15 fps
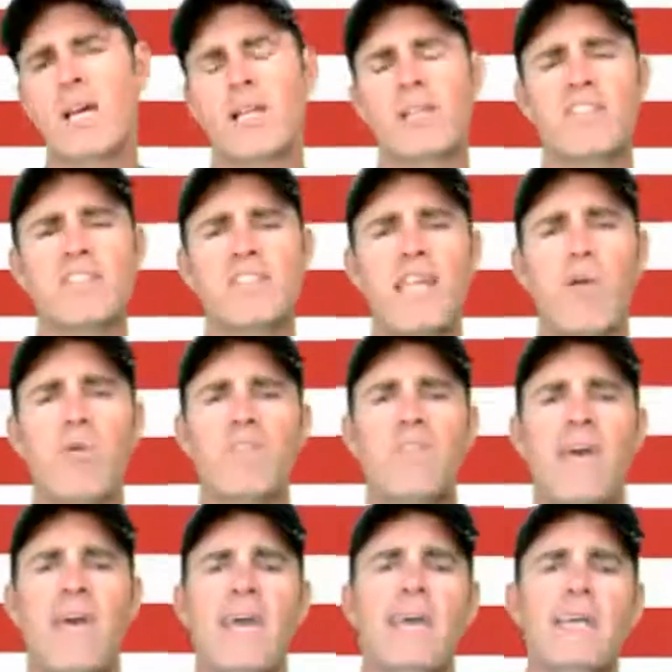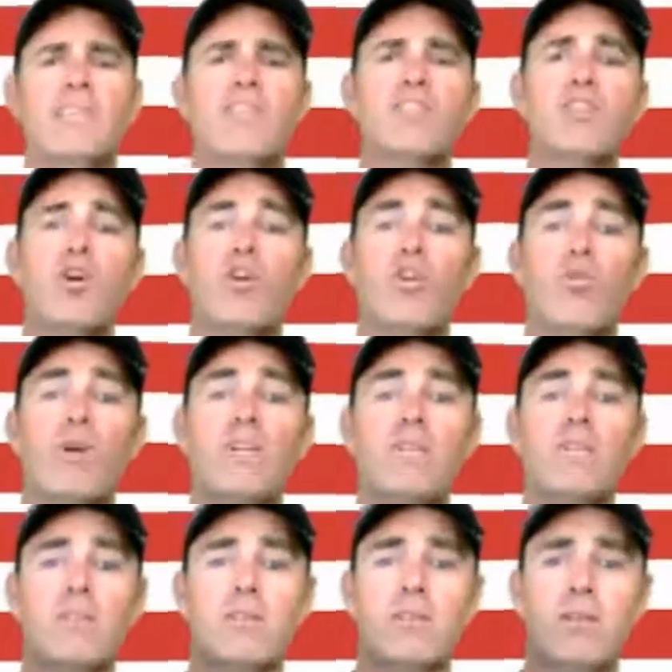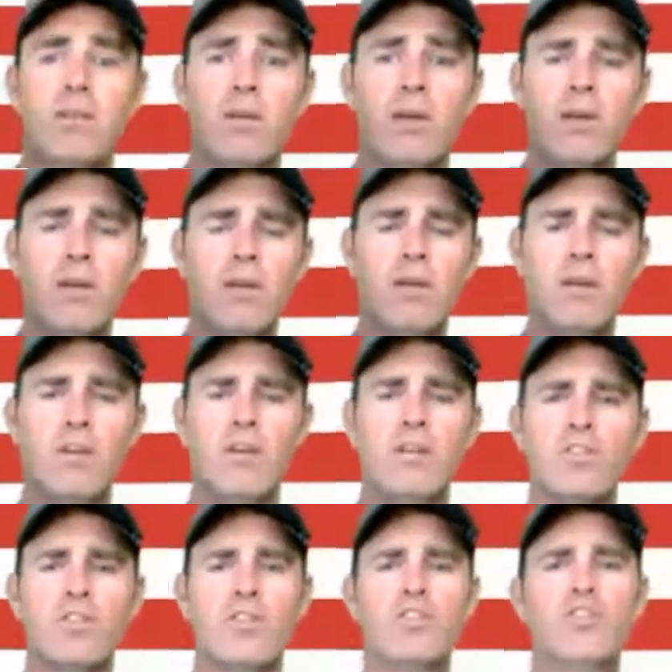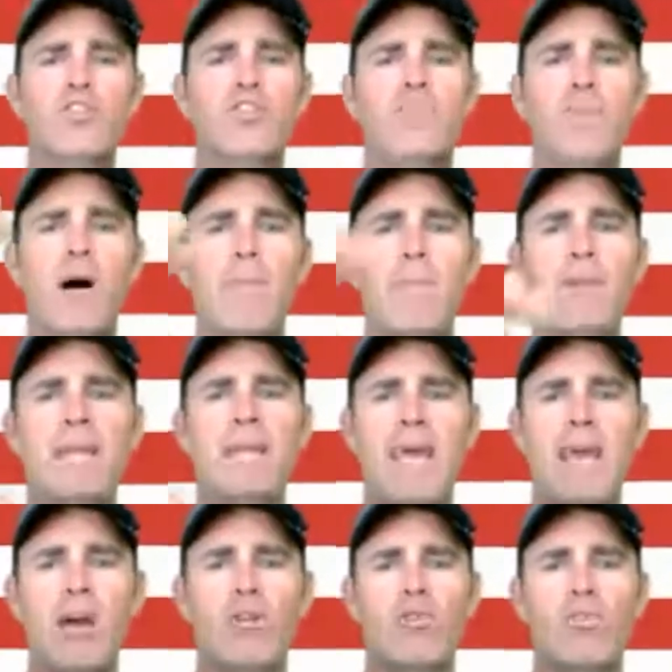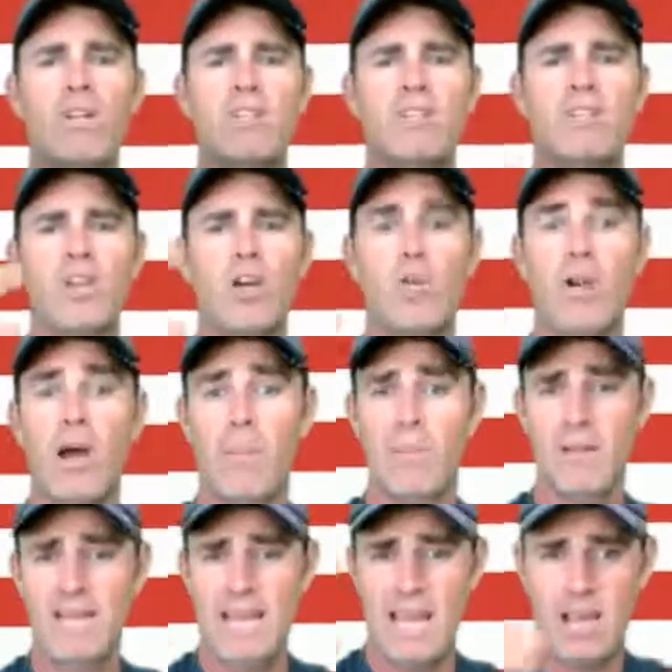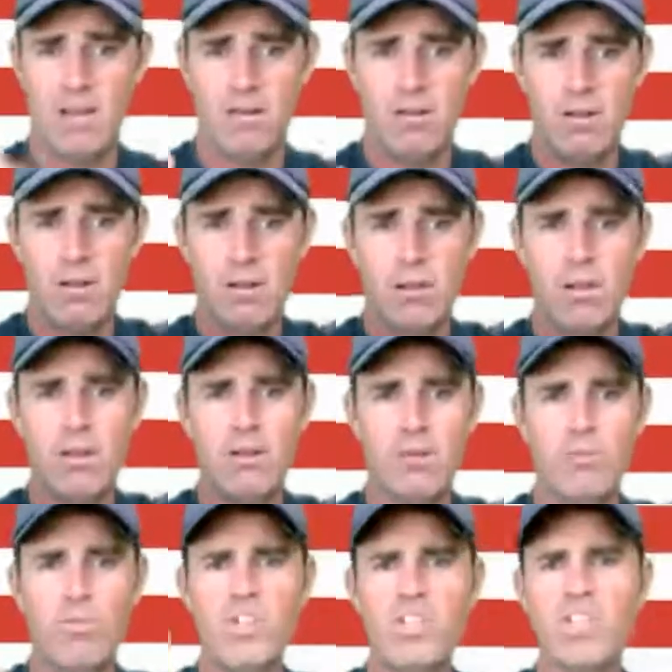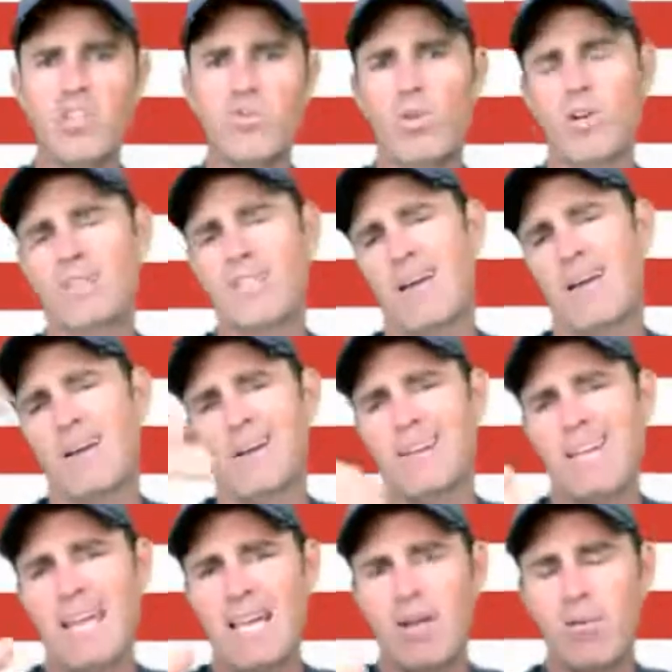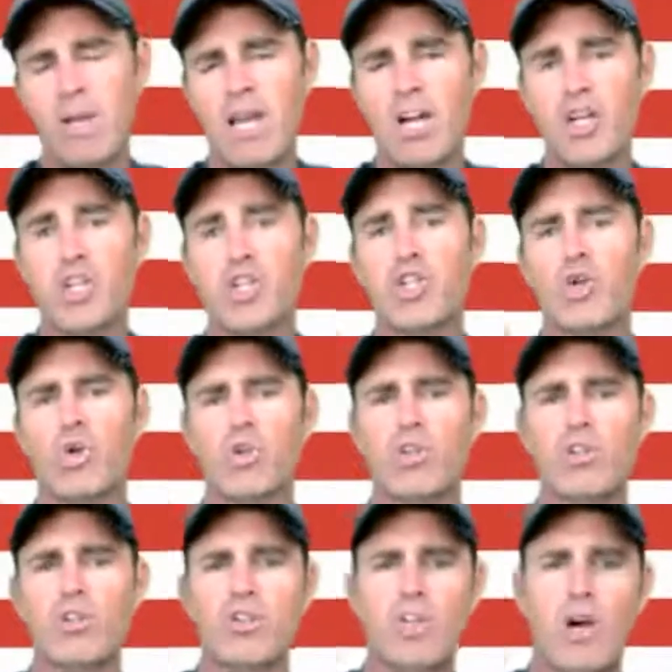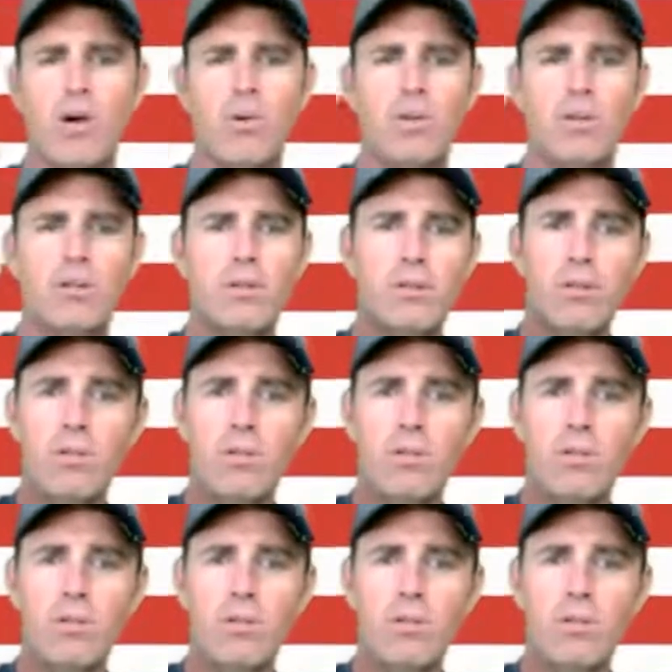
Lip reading: Let's stay with the hands. Let's go to the wrists. So let's do some up and down wrists going up and down. We just worked out our neck. We had our shoulders going.